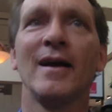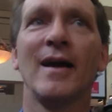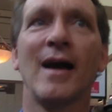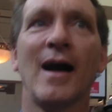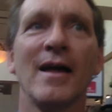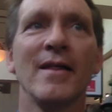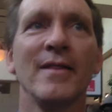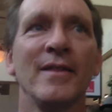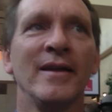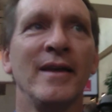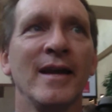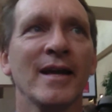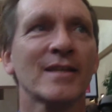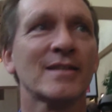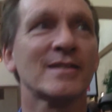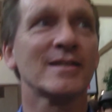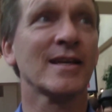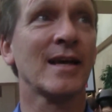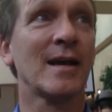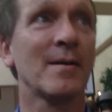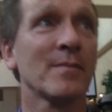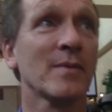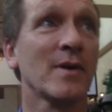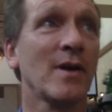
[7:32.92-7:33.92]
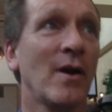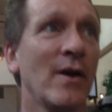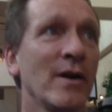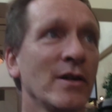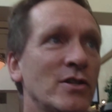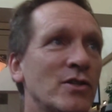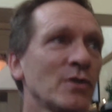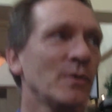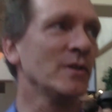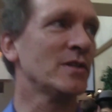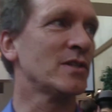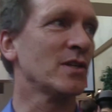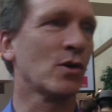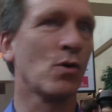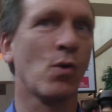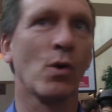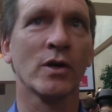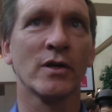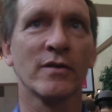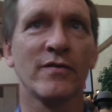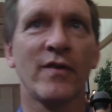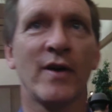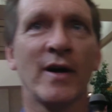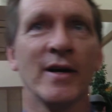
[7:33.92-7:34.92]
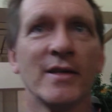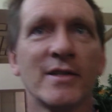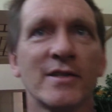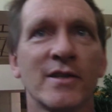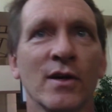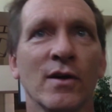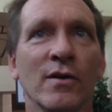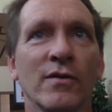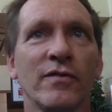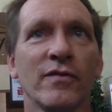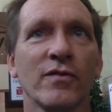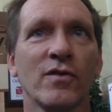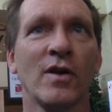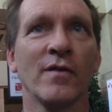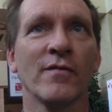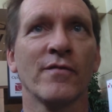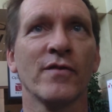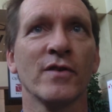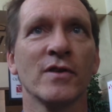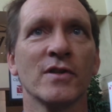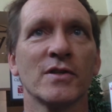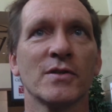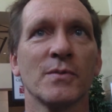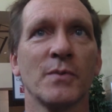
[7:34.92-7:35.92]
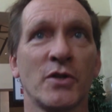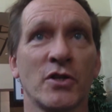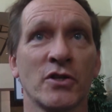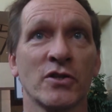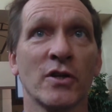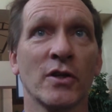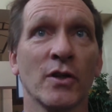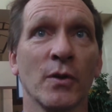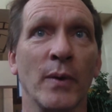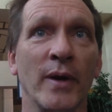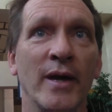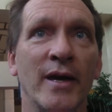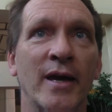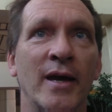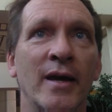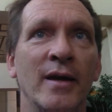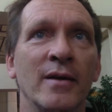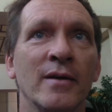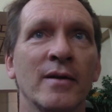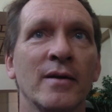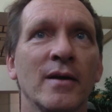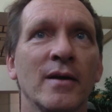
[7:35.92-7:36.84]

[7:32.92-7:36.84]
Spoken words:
The next thing I'm going to is the Quantified Self conference, which is on the weekend.